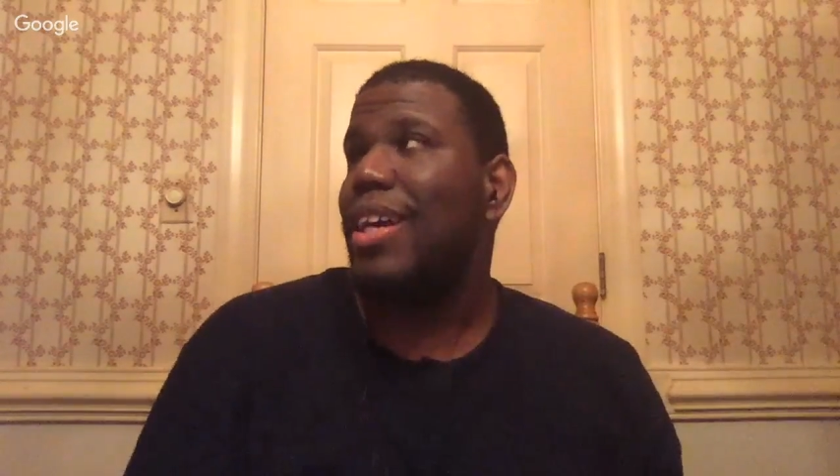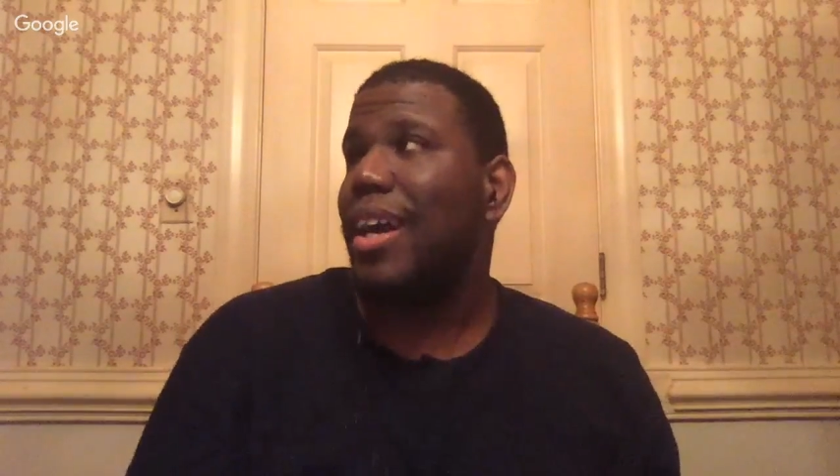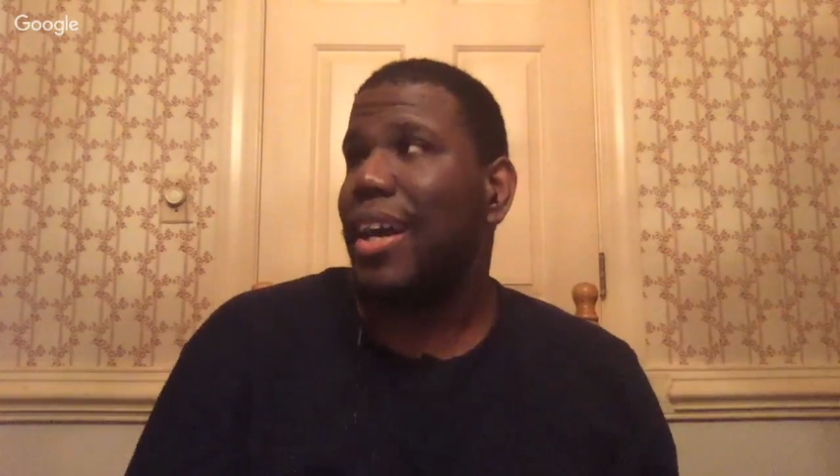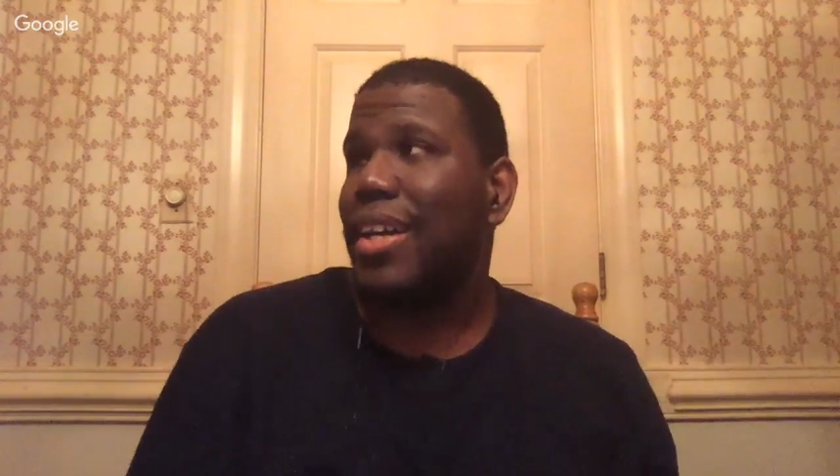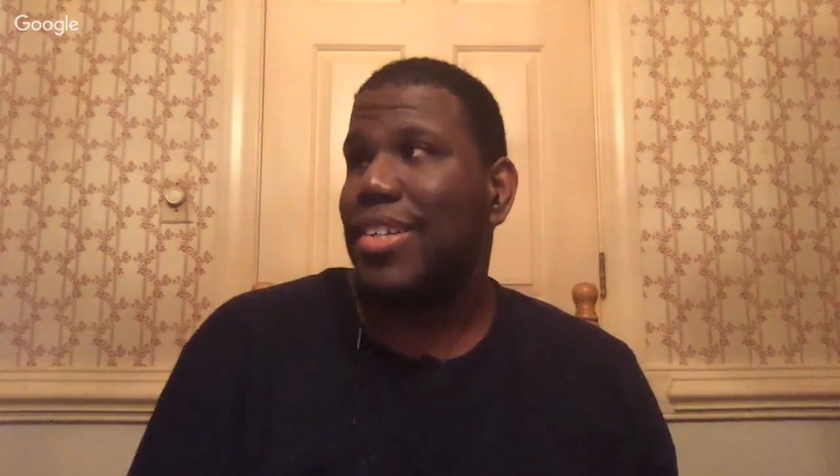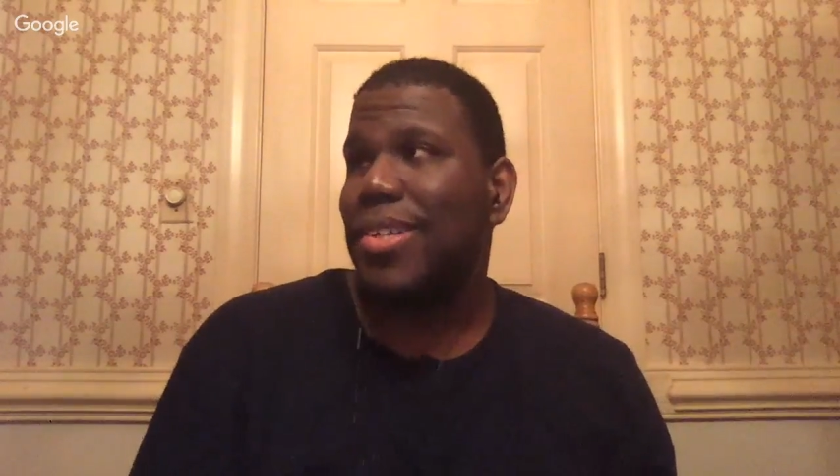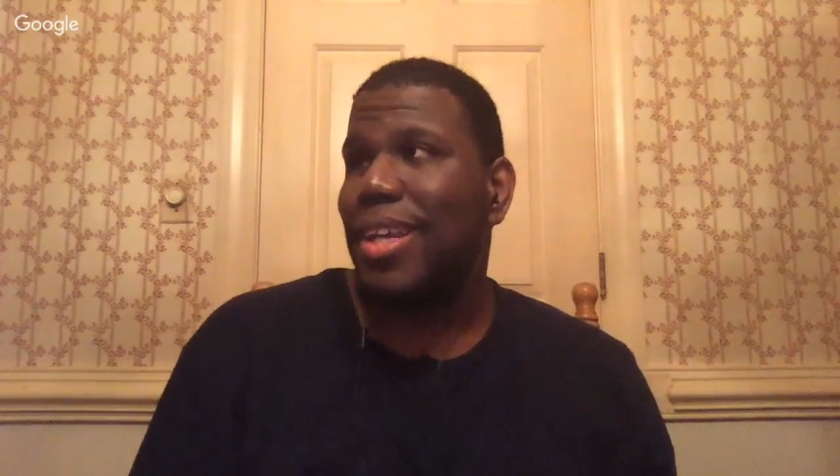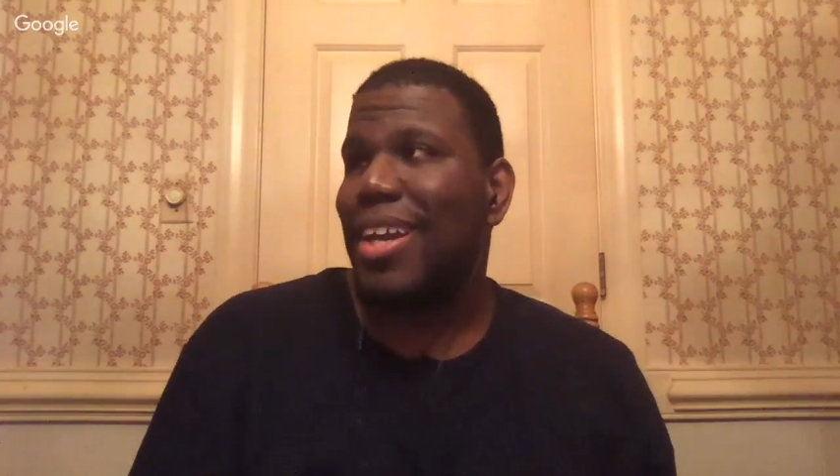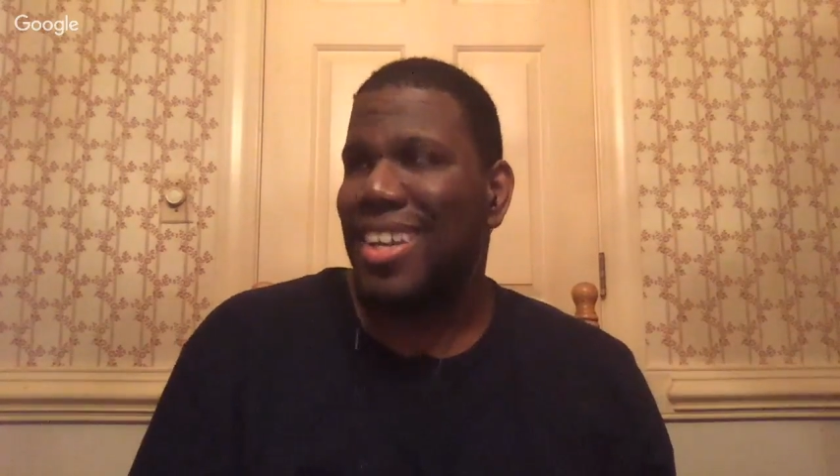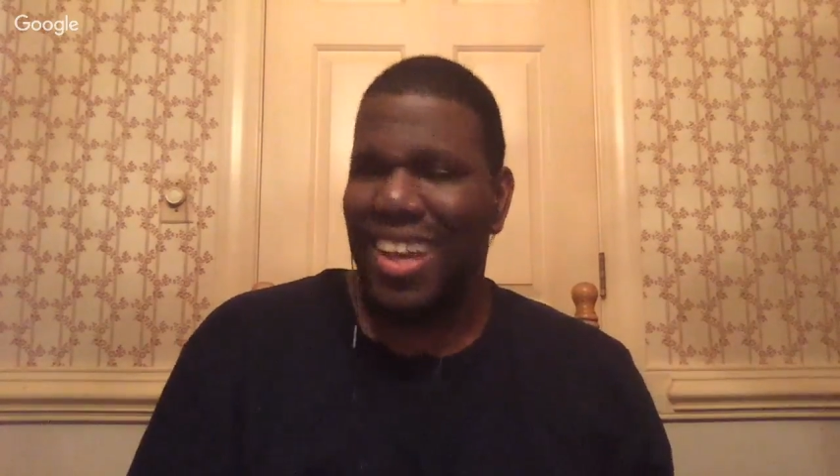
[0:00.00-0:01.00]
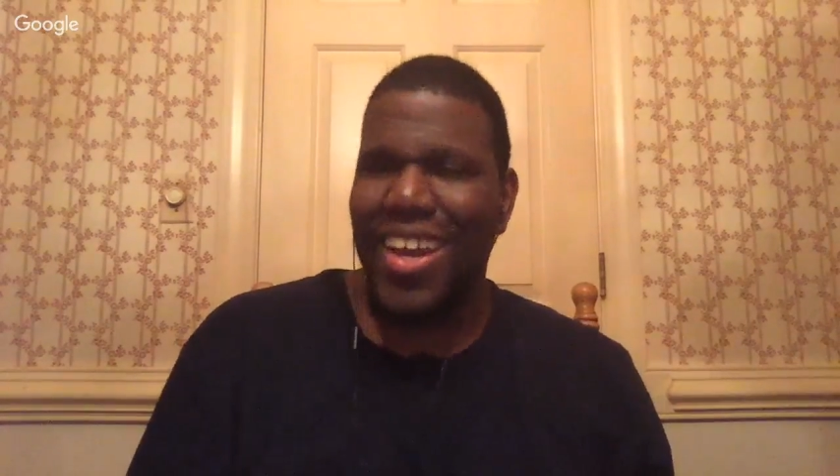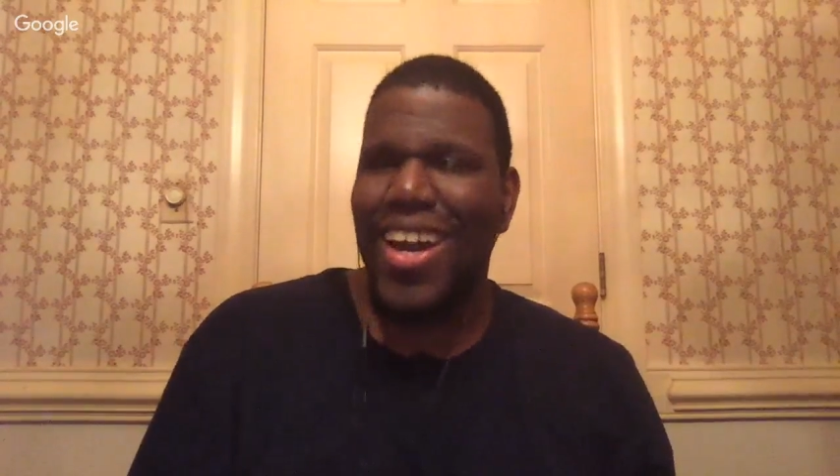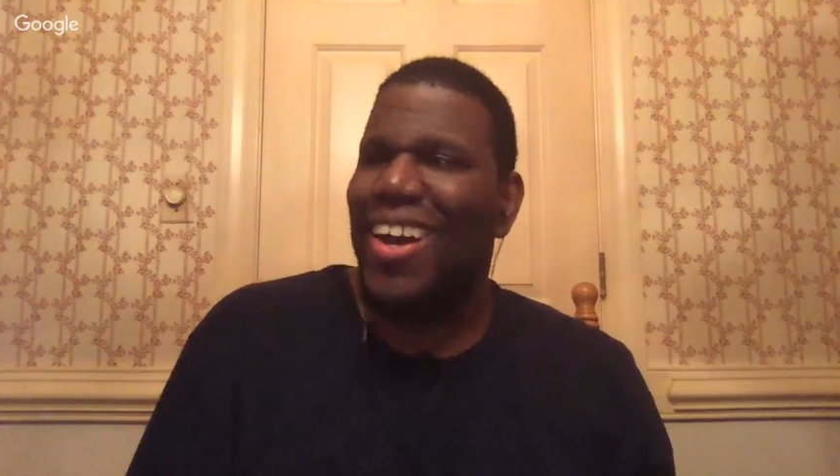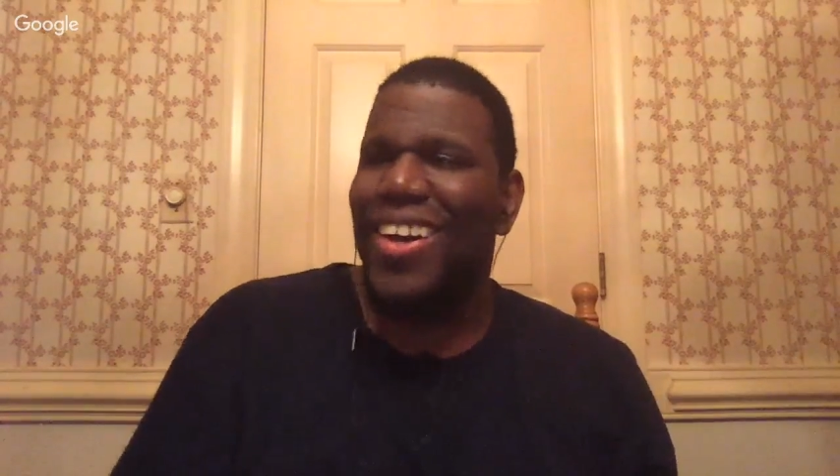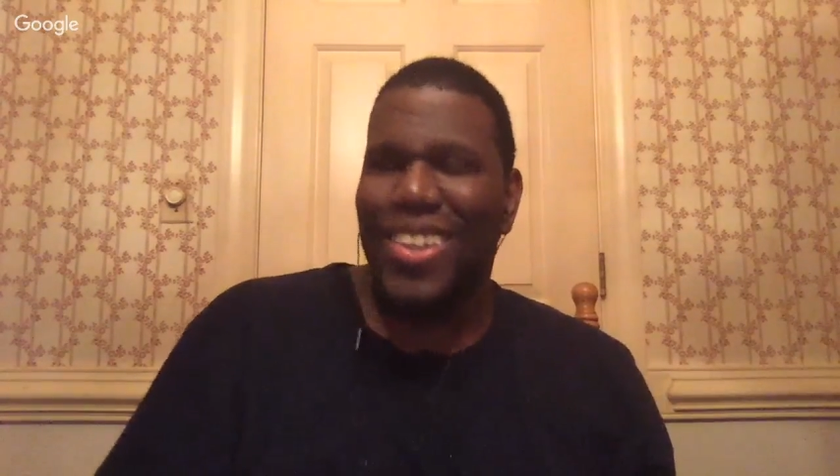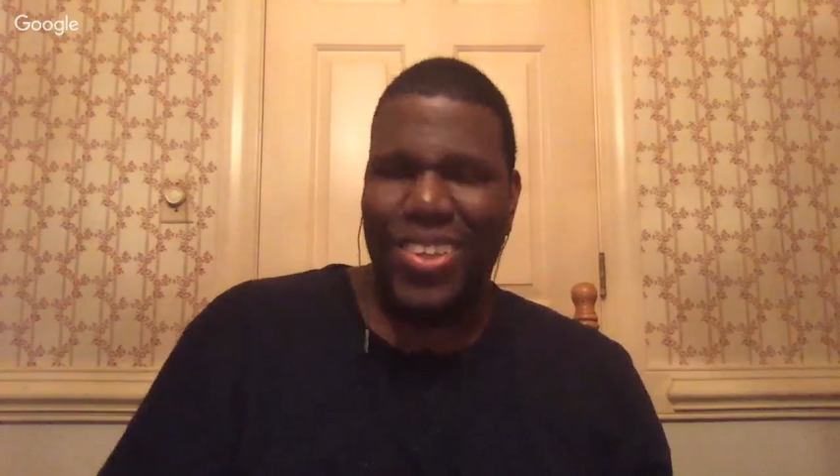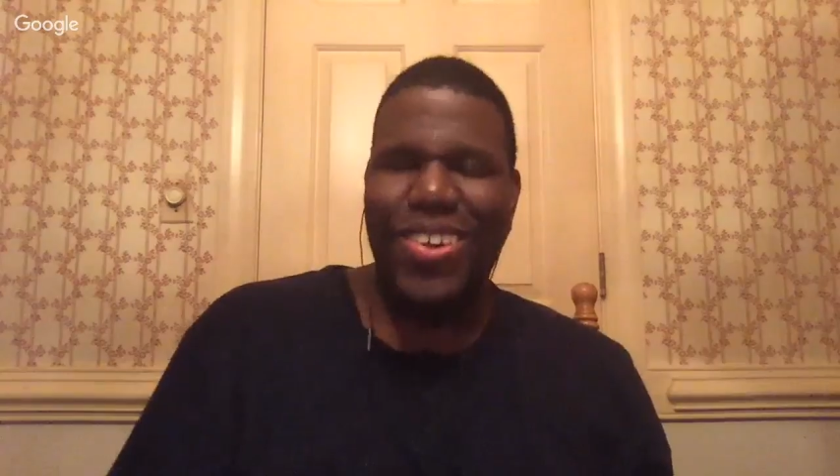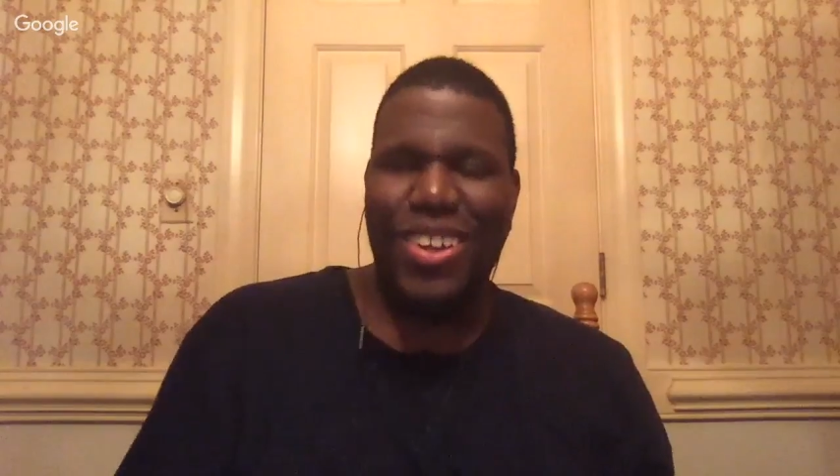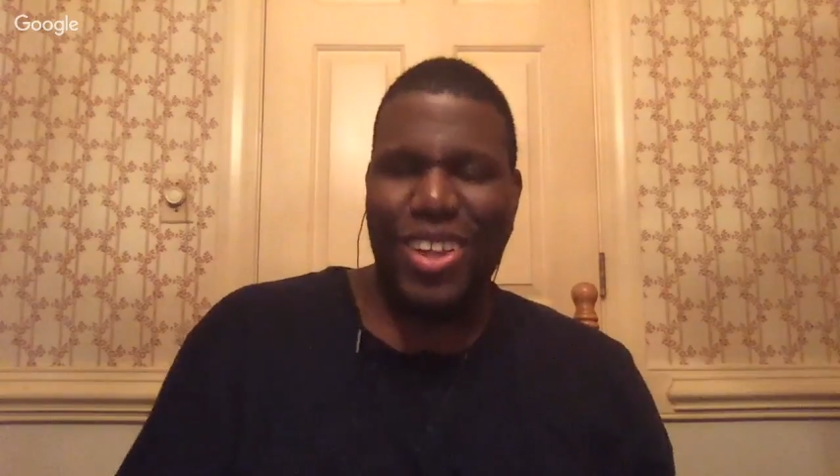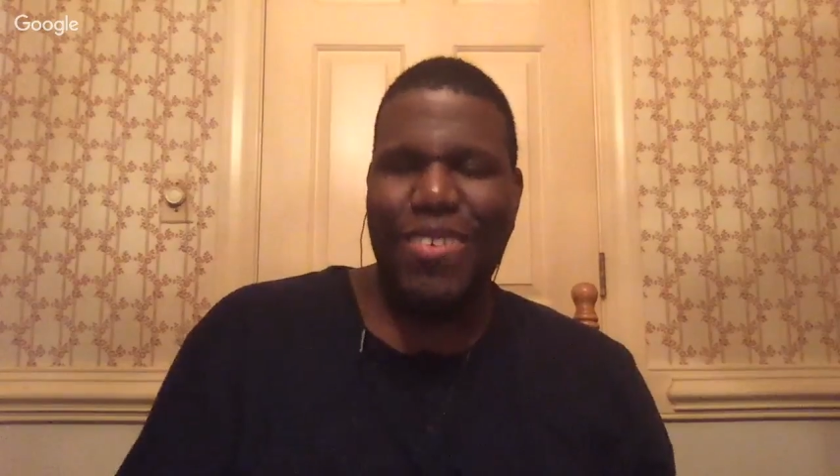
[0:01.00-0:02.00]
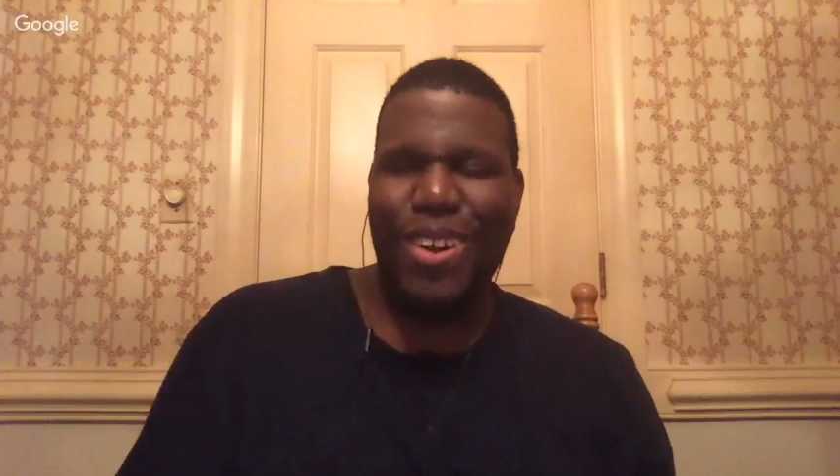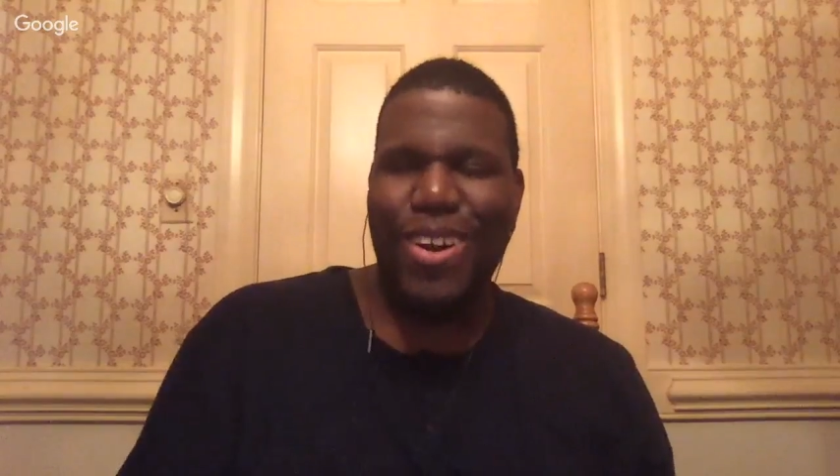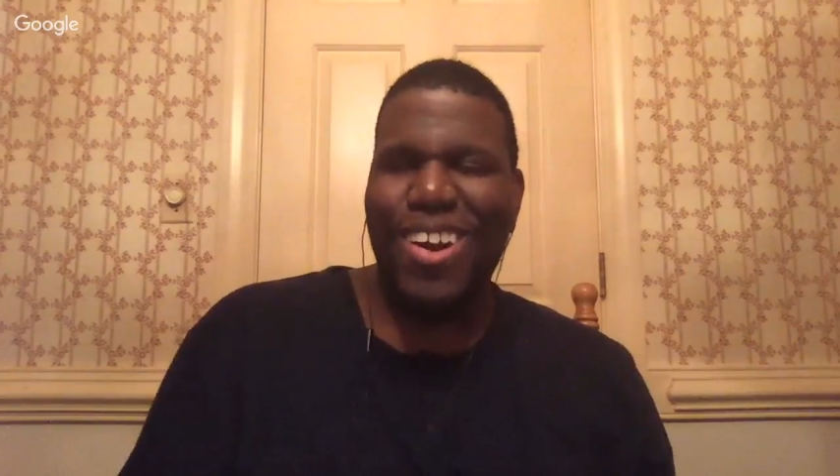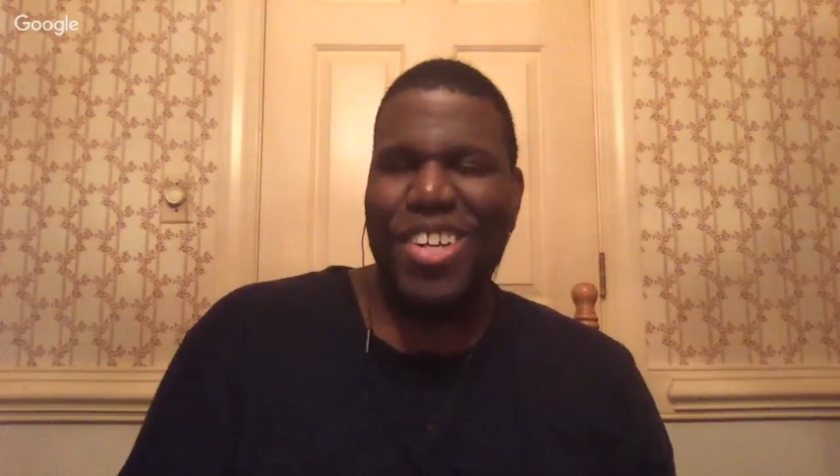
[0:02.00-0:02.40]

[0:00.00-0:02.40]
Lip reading: and she's like, "Yeah, you're gonna love her.